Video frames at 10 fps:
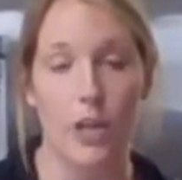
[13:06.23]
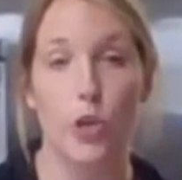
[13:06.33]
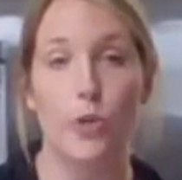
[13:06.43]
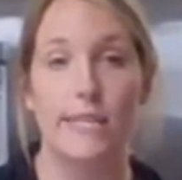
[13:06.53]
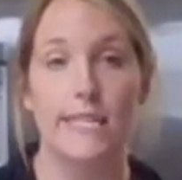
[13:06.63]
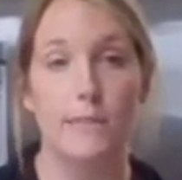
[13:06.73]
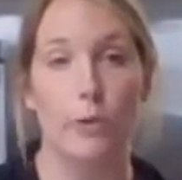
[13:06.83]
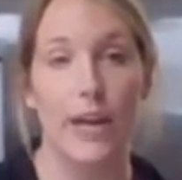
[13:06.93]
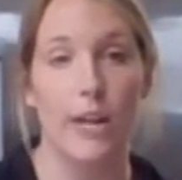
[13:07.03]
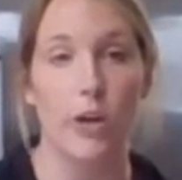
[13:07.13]
You can
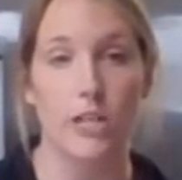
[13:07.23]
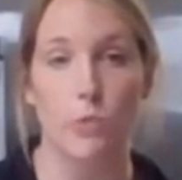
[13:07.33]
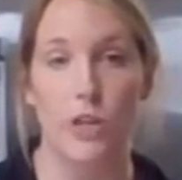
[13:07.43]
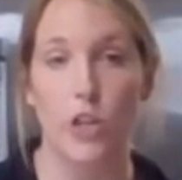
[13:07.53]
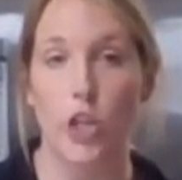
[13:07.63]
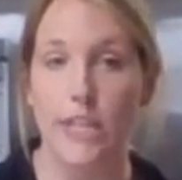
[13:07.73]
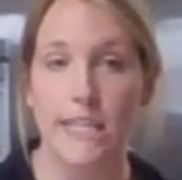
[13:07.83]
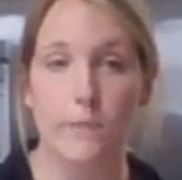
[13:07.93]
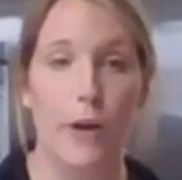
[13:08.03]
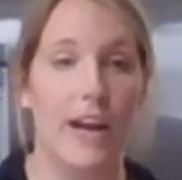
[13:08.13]
spray yours with
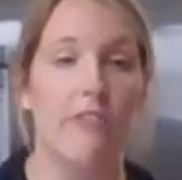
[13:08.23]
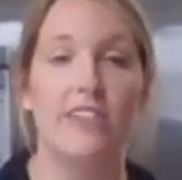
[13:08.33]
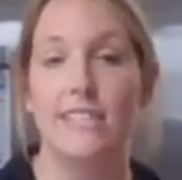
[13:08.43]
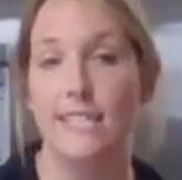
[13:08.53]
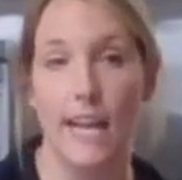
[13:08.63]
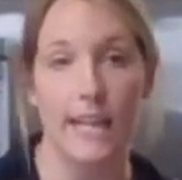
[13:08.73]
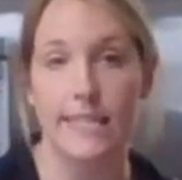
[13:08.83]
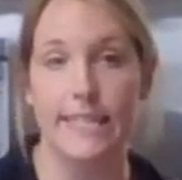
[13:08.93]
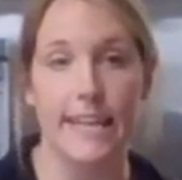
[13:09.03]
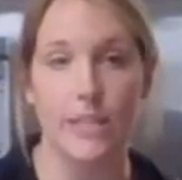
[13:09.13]
cooking spray. This is
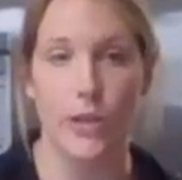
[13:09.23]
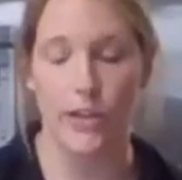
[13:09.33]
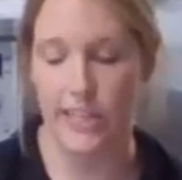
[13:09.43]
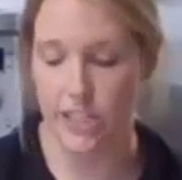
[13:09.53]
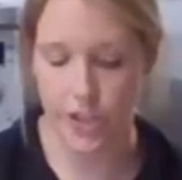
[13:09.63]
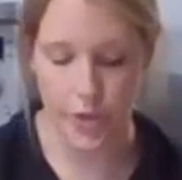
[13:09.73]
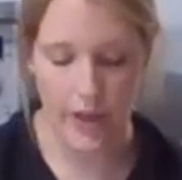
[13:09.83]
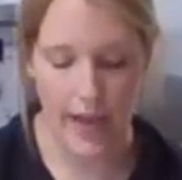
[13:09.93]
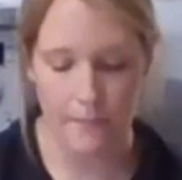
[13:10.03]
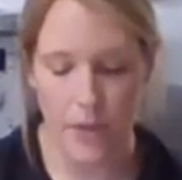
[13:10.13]
nonstick, so I don't need to do
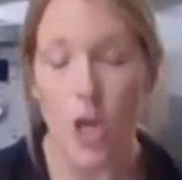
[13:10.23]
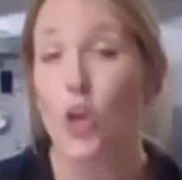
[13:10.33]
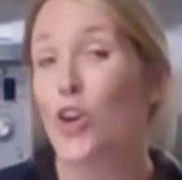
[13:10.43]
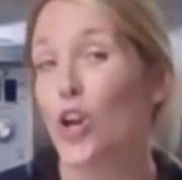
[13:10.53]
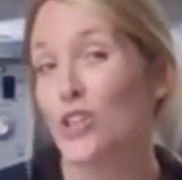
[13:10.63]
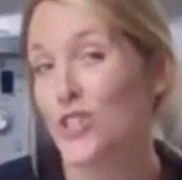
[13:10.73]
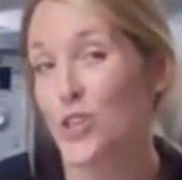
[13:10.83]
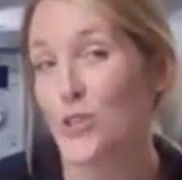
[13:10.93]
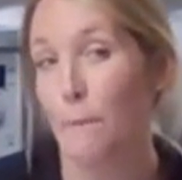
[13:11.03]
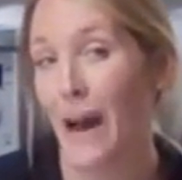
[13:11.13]
that. You can also
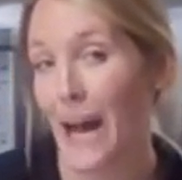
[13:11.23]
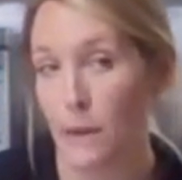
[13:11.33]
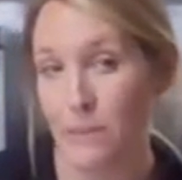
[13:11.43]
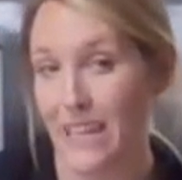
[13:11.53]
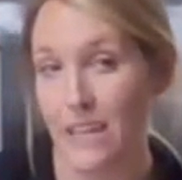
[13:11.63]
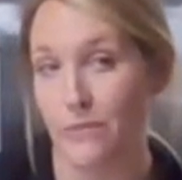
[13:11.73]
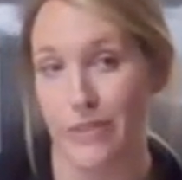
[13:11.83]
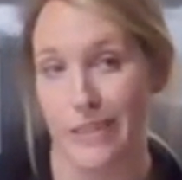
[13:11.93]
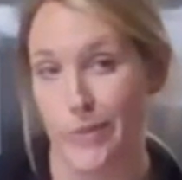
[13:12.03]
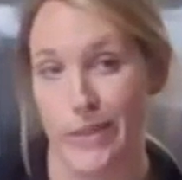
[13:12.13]
use a pie plate
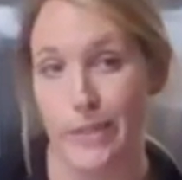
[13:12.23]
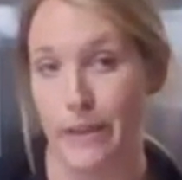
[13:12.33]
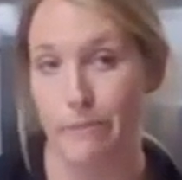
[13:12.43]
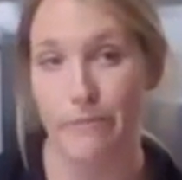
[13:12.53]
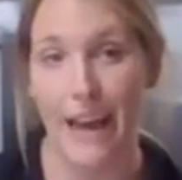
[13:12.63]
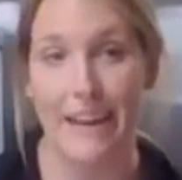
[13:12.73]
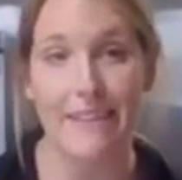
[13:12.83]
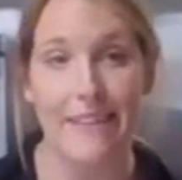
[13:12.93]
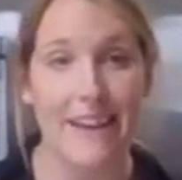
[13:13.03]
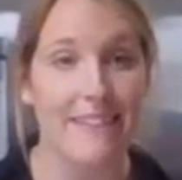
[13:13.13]
for this recipe.
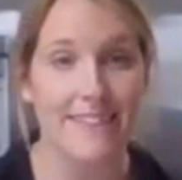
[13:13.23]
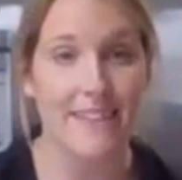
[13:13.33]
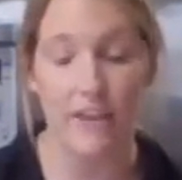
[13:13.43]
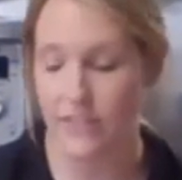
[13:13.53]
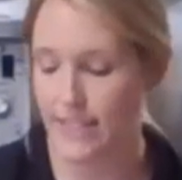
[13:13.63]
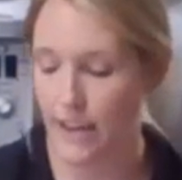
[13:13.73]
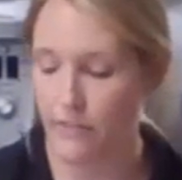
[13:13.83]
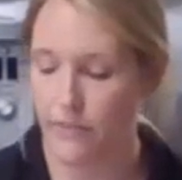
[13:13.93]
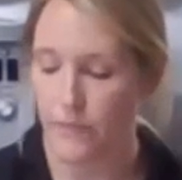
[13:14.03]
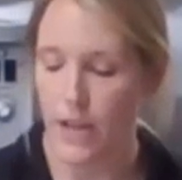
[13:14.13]
Anything that's oven
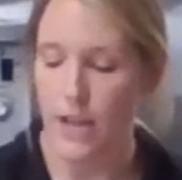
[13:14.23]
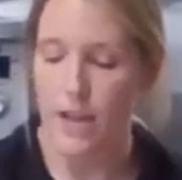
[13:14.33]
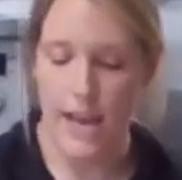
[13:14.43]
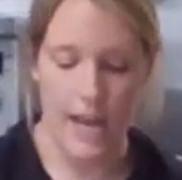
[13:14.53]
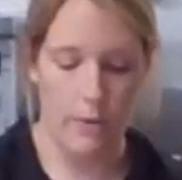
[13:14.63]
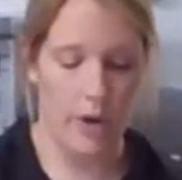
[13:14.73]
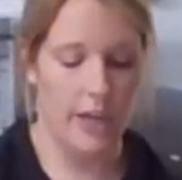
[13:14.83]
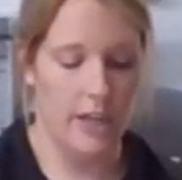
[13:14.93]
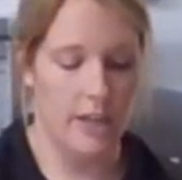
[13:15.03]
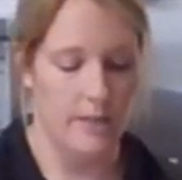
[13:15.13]
safe. And we're
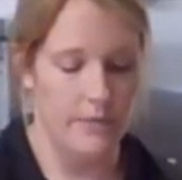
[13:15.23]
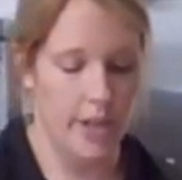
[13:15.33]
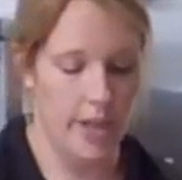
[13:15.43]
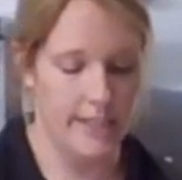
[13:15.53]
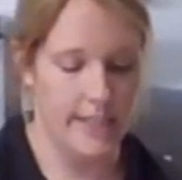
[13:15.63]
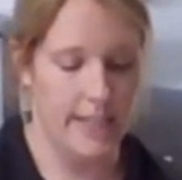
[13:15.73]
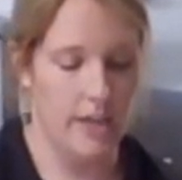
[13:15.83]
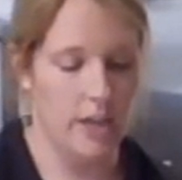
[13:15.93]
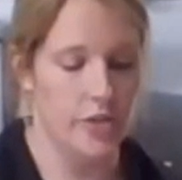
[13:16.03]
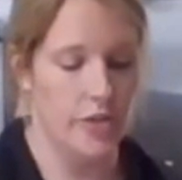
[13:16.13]
gonna toss
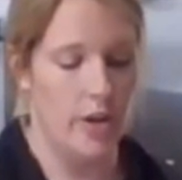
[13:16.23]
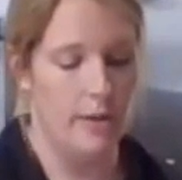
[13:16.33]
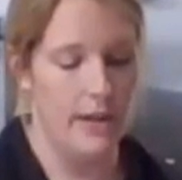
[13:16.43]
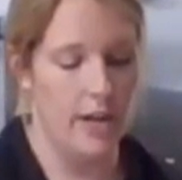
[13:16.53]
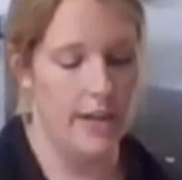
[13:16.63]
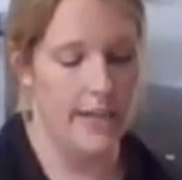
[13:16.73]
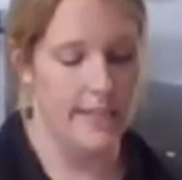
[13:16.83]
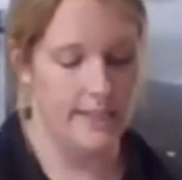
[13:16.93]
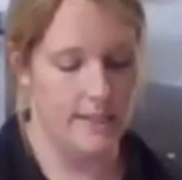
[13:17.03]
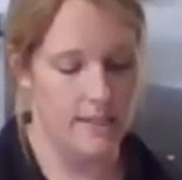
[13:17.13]
in our
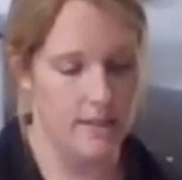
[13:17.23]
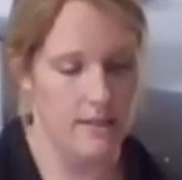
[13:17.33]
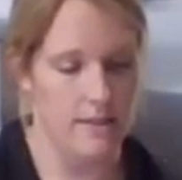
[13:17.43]
strawberries.